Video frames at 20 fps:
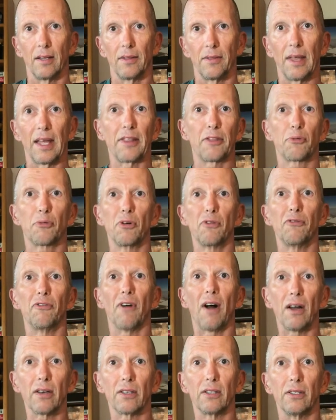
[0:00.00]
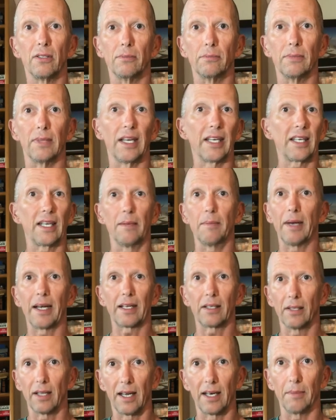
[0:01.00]
that through volume they can make
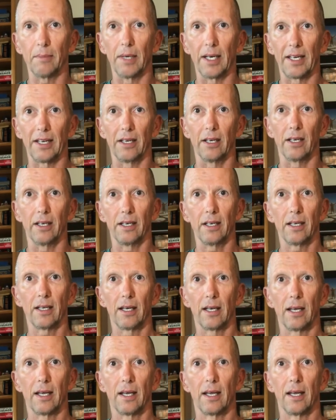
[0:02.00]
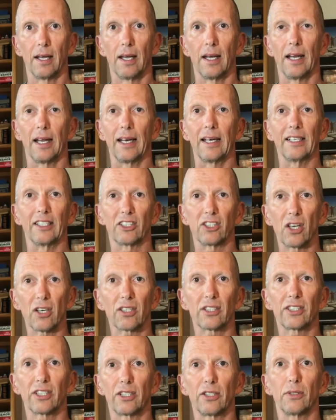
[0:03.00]
a lot of money on. And as long
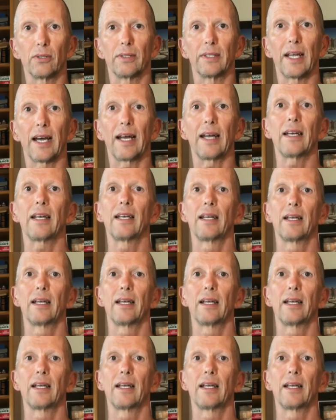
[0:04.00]
as they're doing that,